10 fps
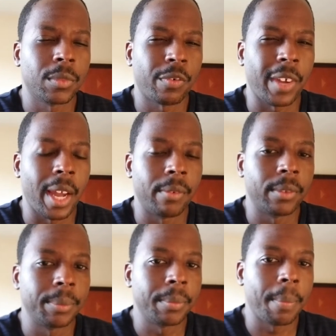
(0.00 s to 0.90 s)
5.
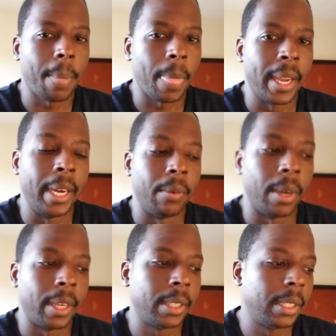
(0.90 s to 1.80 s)

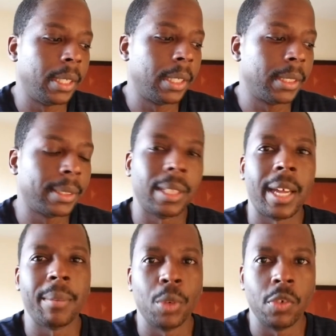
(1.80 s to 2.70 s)
Anyway, it's a lot
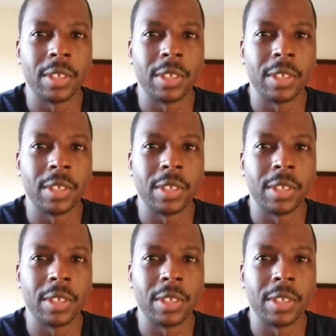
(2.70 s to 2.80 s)
of moving,